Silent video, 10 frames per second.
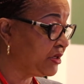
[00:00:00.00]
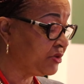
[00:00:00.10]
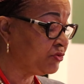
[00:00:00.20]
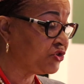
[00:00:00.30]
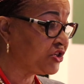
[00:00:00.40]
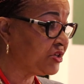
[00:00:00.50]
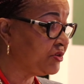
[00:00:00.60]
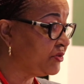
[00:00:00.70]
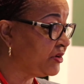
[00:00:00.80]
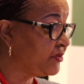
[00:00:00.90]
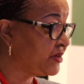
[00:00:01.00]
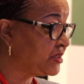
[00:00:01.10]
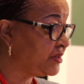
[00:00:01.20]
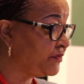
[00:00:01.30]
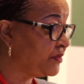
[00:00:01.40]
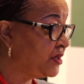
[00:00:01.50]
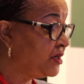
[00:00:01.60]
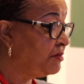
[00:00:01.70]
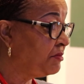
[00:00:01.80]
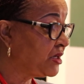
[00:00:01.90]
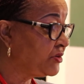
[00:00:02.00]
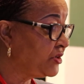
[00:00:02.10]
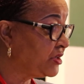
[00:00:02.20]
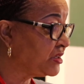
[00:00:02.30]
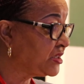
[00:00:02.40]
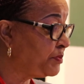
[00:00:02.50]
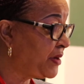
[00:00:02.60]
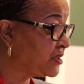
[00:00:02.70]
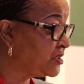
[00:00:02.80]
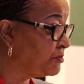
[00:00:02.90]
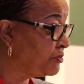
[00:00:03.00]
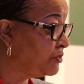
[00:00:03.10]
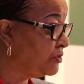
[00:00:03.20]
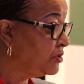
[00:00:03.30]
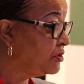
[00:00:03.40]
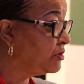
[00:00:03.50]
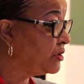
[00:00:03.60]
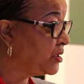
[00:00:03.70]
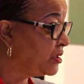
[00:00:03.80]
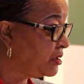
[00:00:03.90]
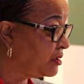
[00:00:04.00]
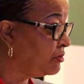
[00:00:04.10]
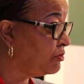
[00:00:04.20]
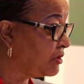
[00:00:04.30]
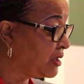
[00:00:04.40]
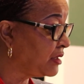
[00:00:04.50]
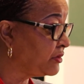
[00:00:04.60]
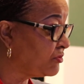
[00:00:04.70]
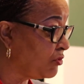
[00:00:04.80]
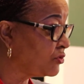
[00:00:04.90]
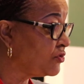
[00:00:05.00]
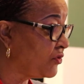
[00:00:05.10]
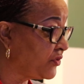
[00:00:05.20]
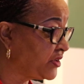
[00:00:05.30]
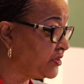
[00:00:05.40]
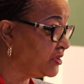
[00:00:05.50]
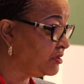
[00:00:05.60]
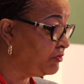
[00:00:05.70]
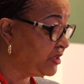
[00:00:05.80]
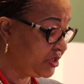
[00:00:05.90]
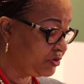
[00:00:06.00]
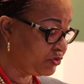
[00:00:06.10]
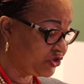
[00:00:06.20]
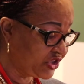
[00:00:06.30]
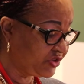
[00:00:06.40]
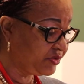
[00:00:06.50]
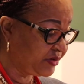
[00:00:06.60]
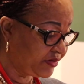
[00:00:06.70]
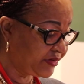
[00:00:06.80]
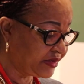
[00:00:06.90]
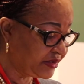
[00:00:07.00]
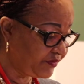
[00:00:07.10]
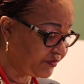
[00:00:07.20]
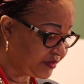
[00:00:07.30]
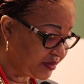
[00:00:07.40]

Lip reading: to change the narrative, my dear respectable local authority. We need to change the narrative.